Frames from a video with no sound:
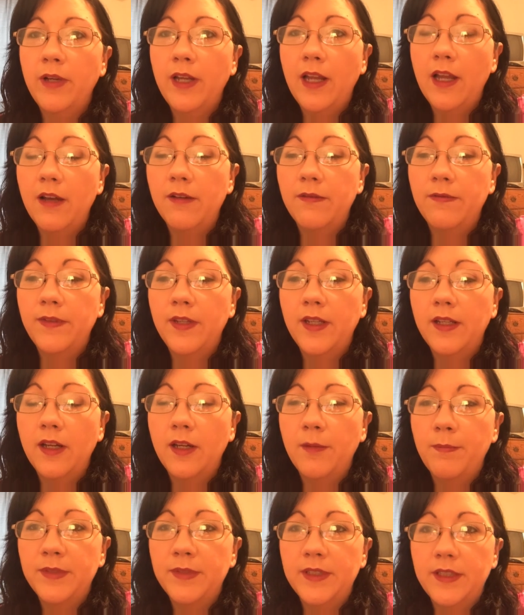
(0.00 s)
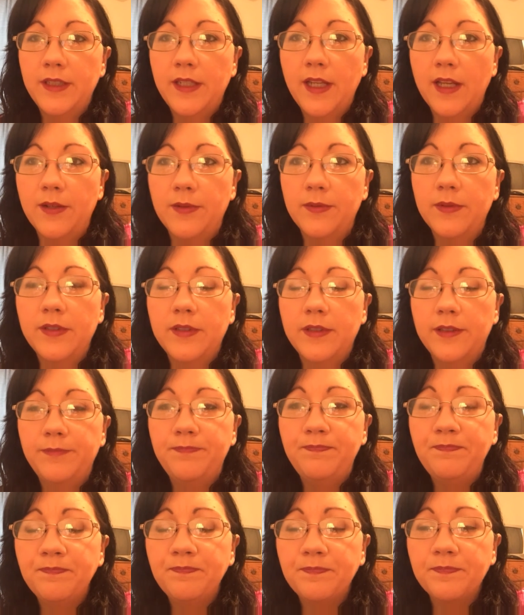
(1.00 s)
we have the ups and downs
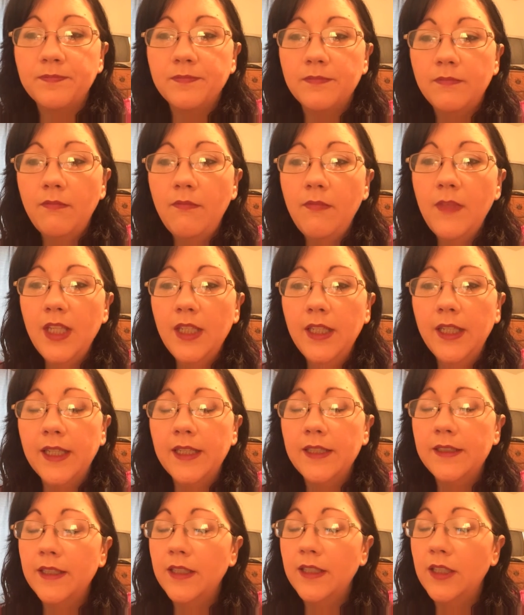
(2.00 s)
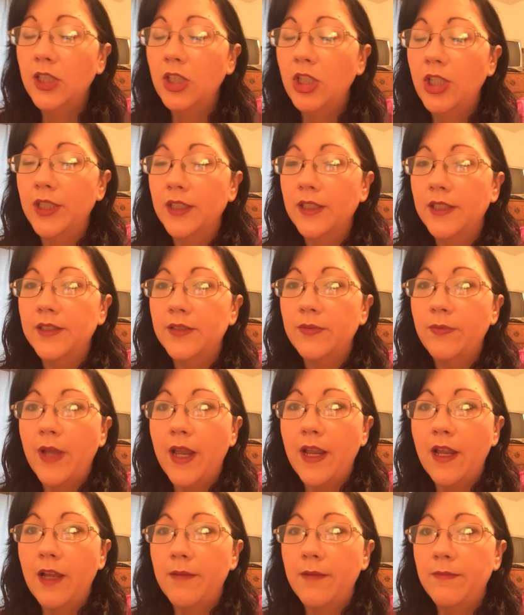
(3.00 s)
and like i said along this
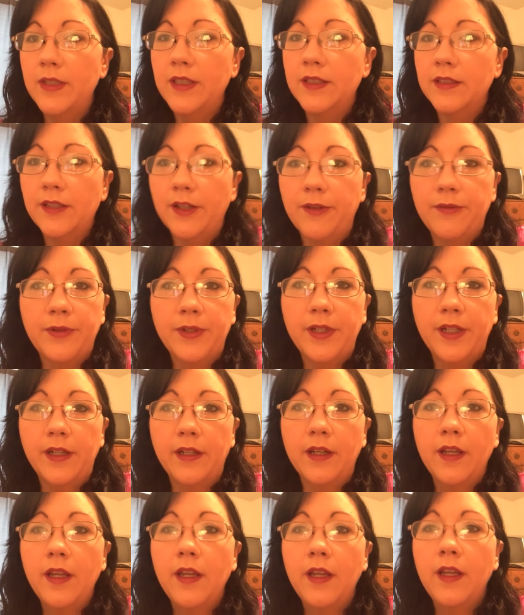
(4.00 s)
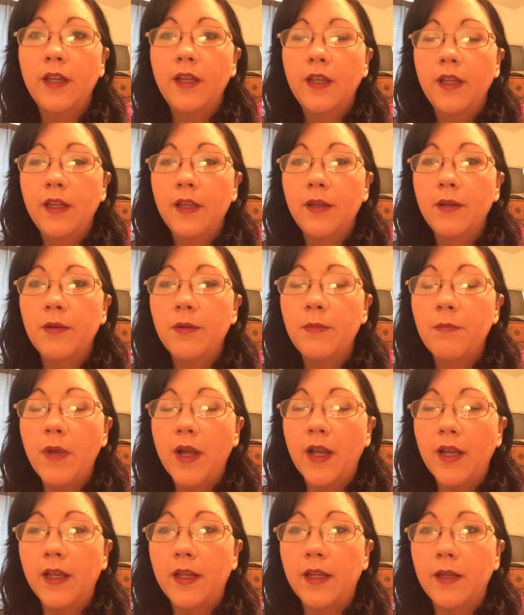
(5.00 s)
way i'm discovering
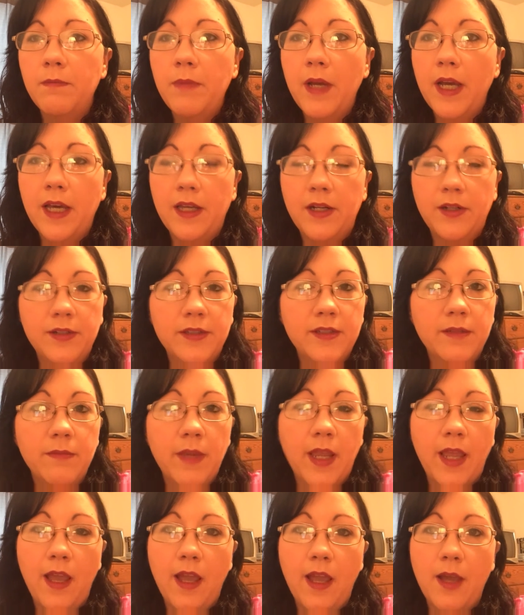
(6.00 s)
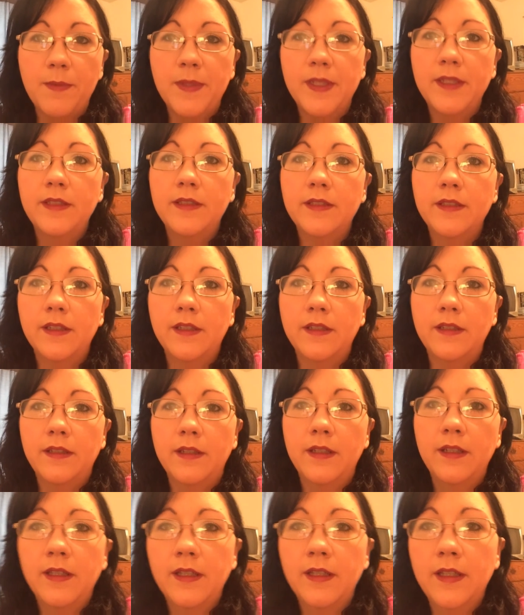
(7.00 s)
my patterns and my habits
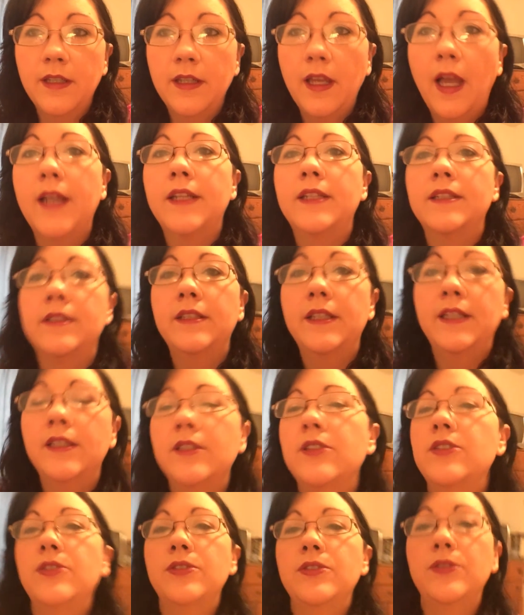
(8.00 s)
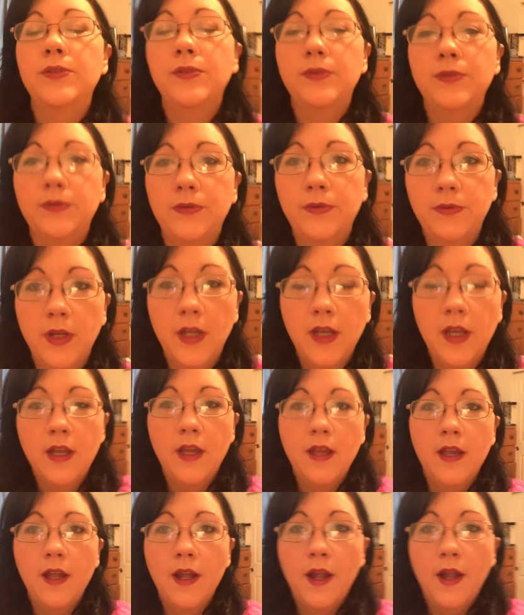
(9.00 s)
and i just need to
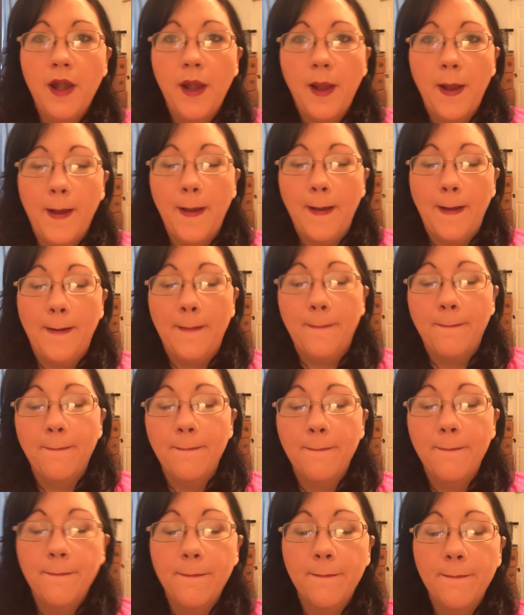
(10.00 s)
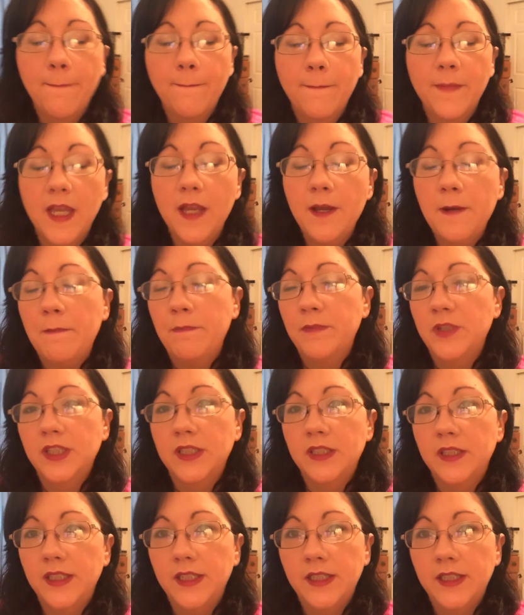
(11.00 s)
um yeah
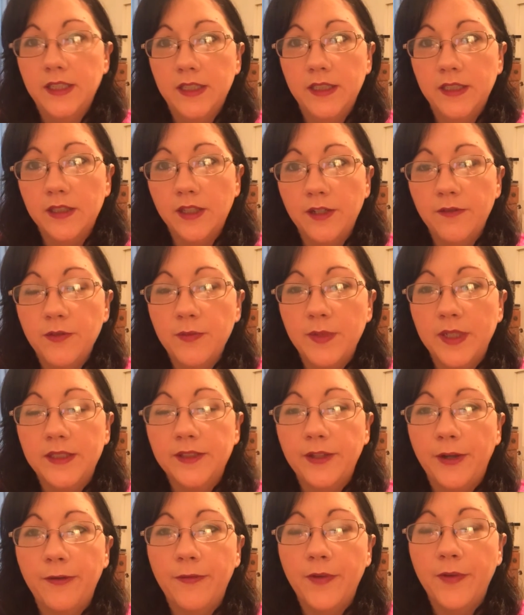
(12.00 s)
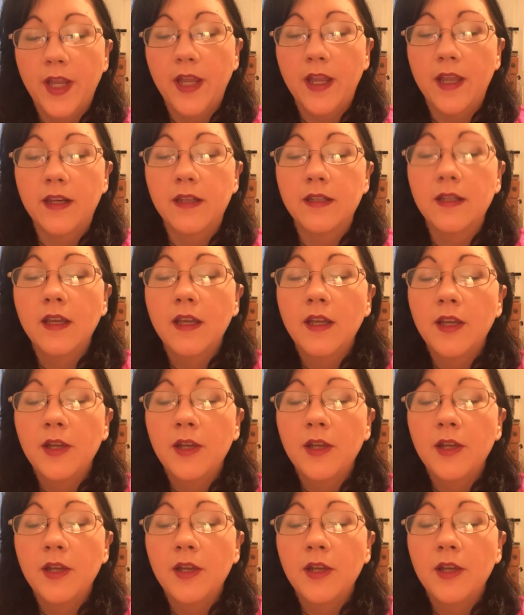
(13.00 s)
just need to discover myself and